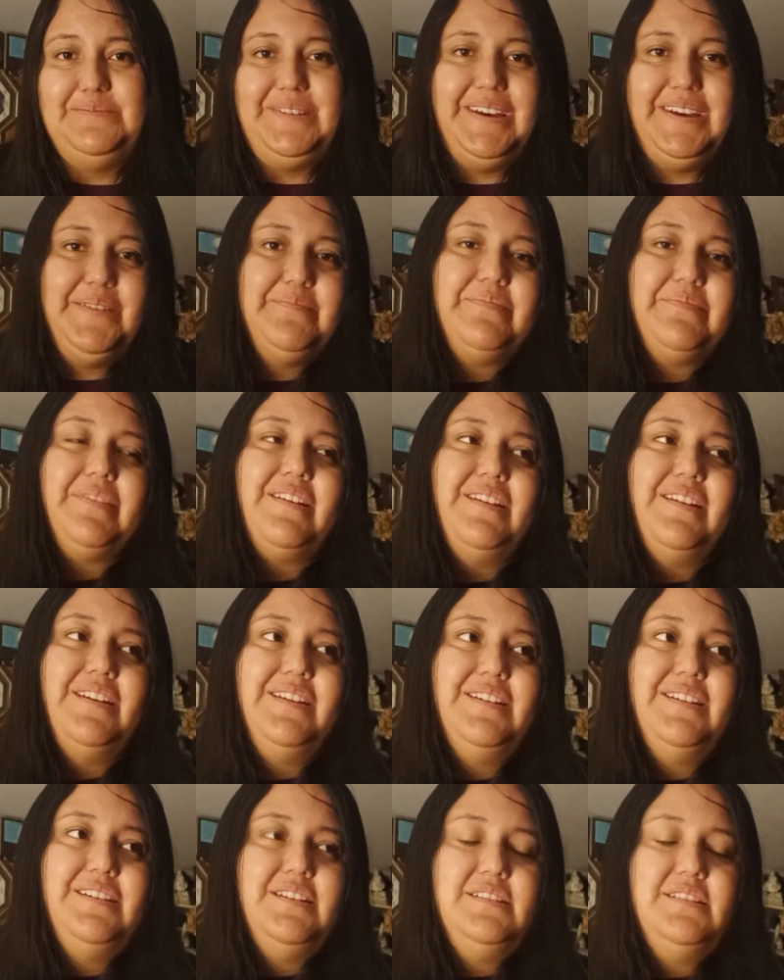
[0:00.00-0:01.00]
but
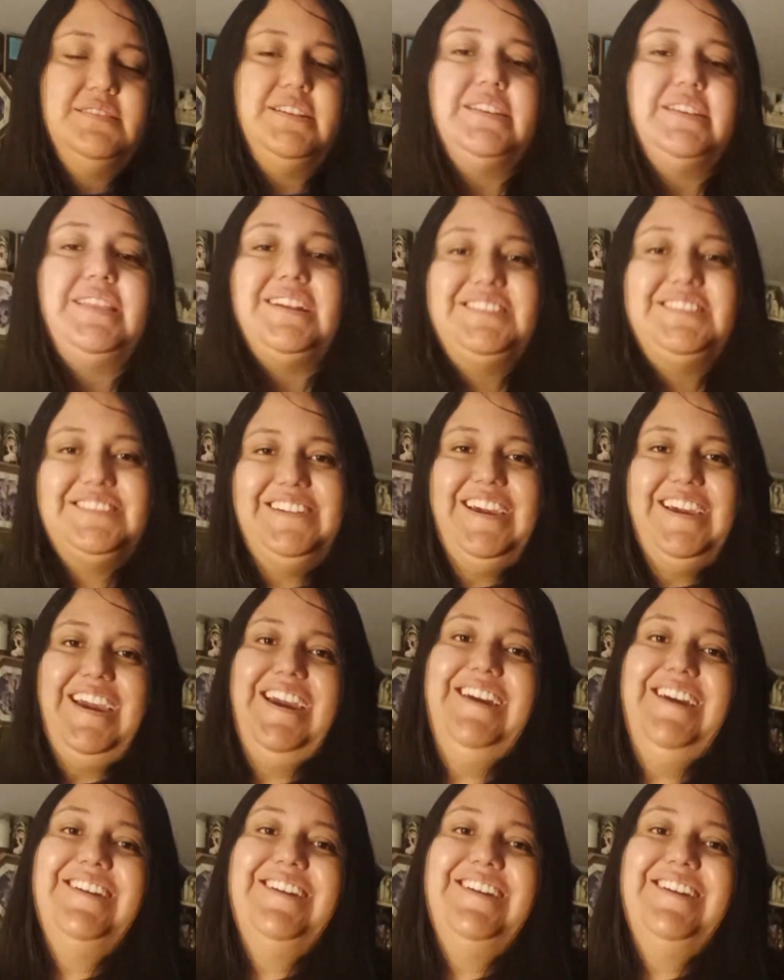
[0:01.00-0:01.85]
it's like that's okay.